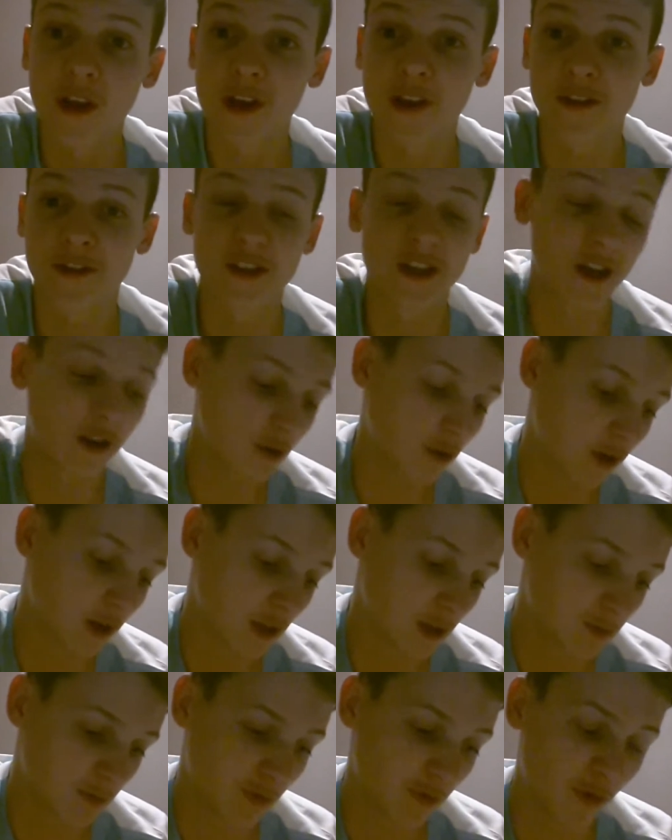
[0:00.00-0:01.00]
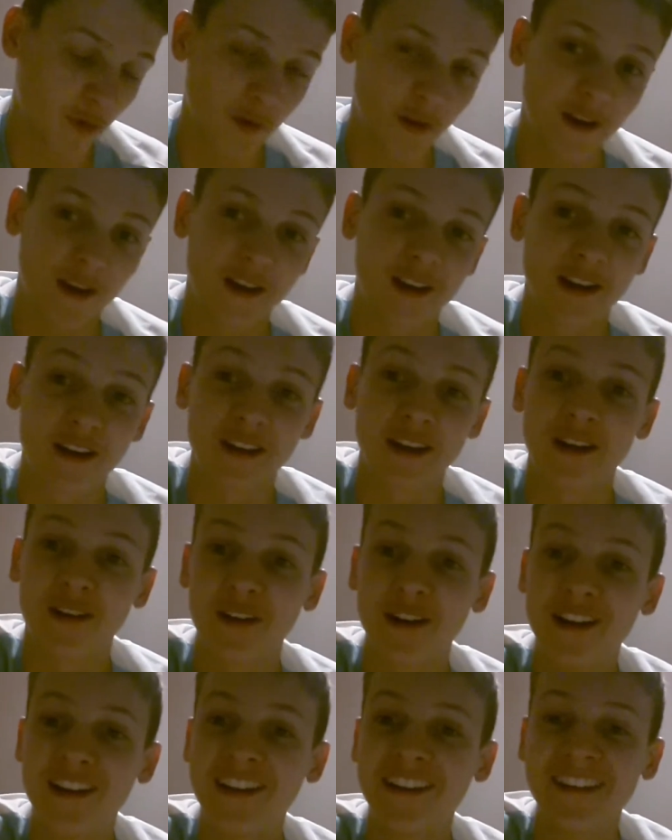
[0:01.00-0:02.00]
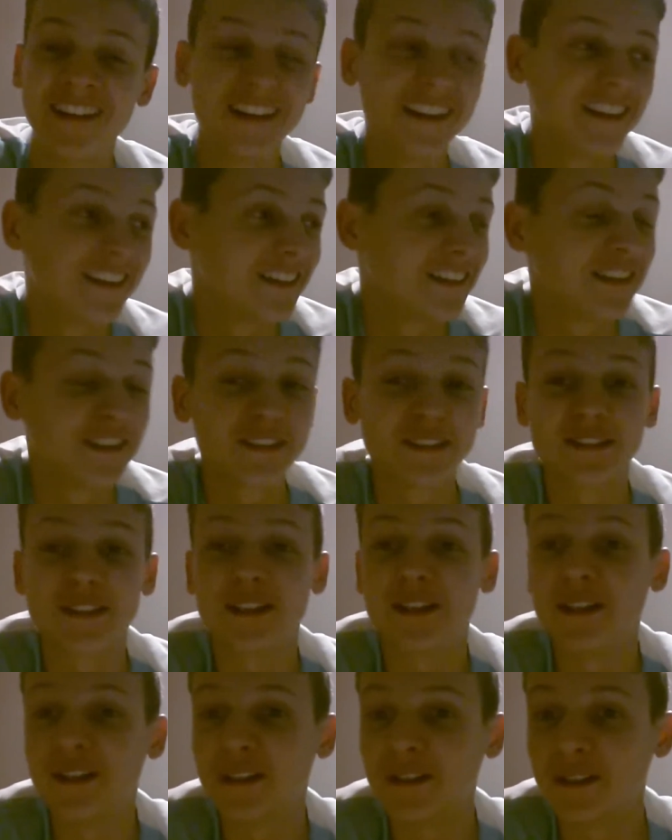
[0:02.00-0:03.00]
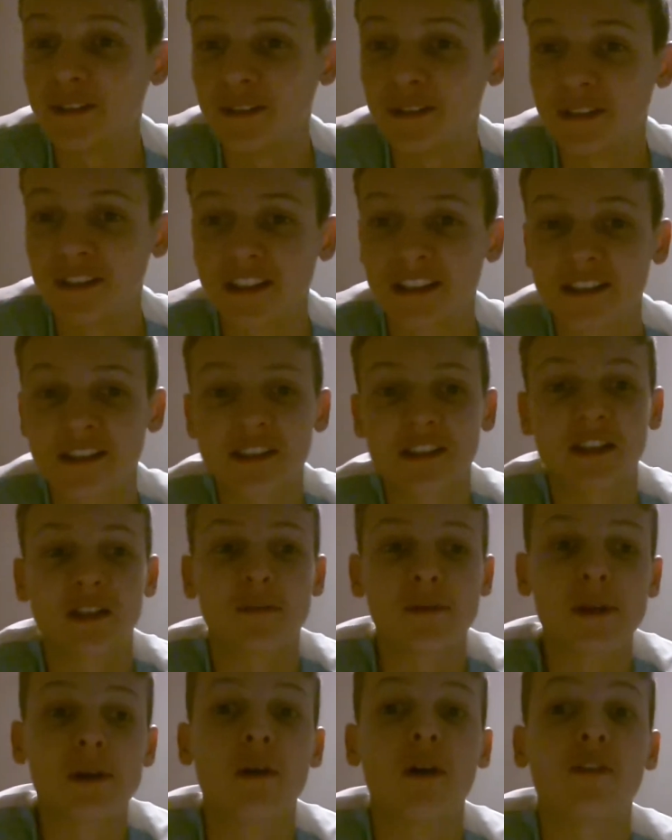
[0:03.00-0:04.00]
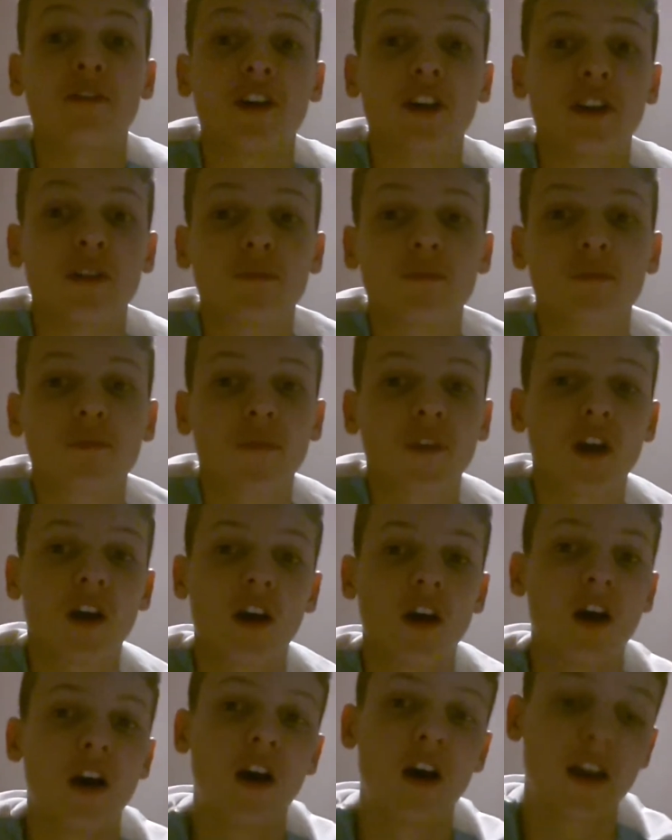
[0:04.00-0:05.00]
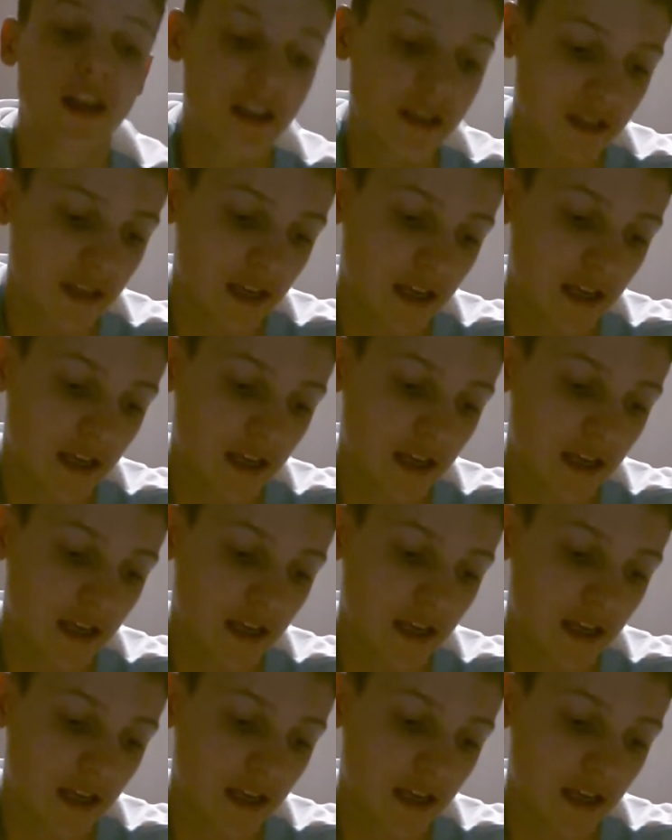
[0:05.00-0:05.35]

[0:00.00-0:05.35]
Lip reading: and see how long it is before we get kicked out. So that's going to be quite funny. His